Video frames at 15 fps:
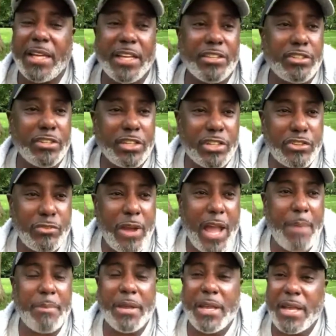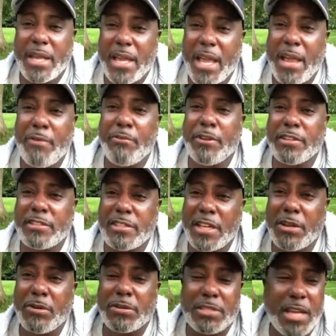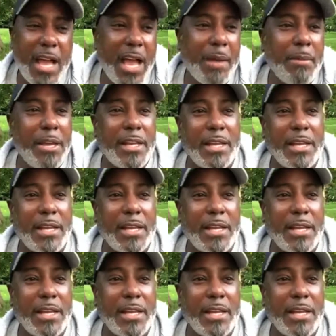into the trap every single time.